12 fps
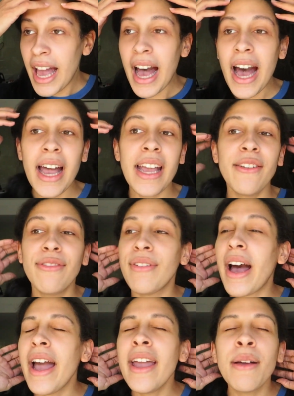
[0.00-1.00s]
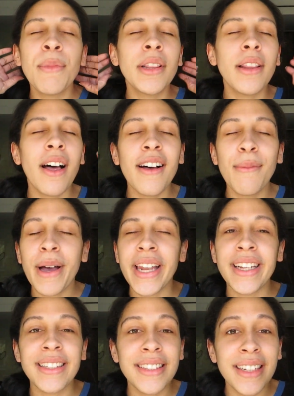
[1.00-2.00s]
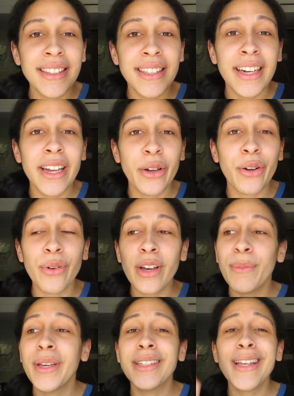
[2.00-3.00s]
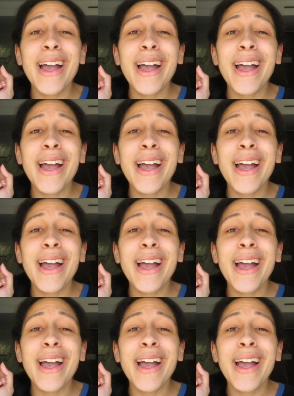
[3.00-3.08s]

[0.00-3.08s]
I am a law-abiding citizen in Korea because